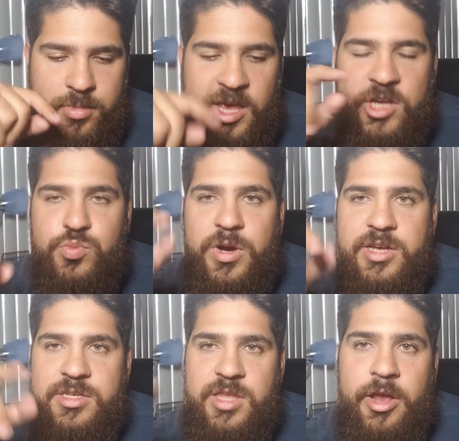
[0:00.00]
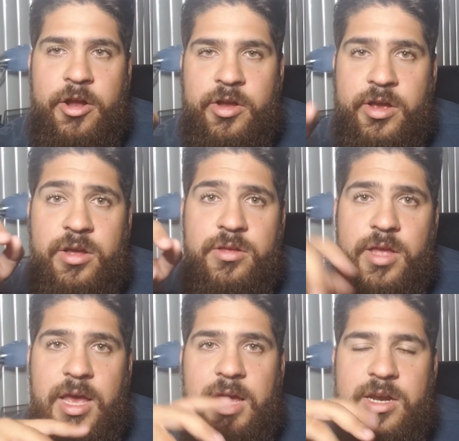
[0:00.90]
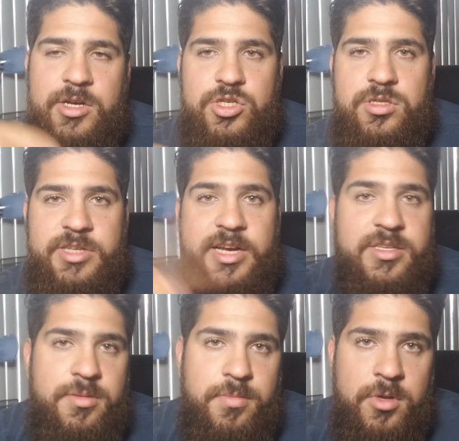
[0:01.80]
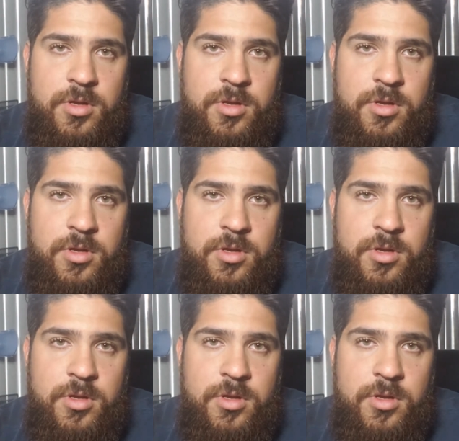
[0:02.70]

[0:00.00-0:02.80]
cash buyers in the area, and I just text them,